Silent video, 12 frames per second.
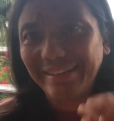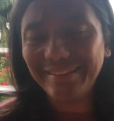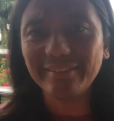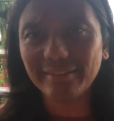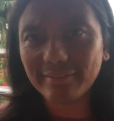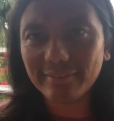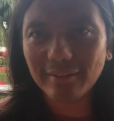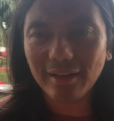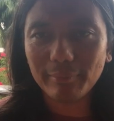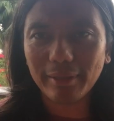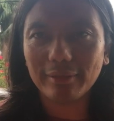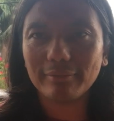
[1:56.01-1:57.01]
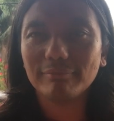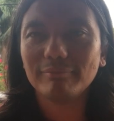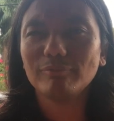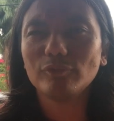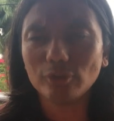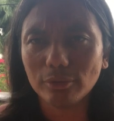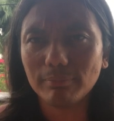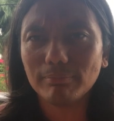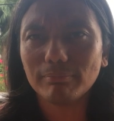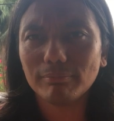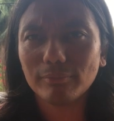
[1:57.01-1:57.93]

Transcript: I hear this, I'm like, dude,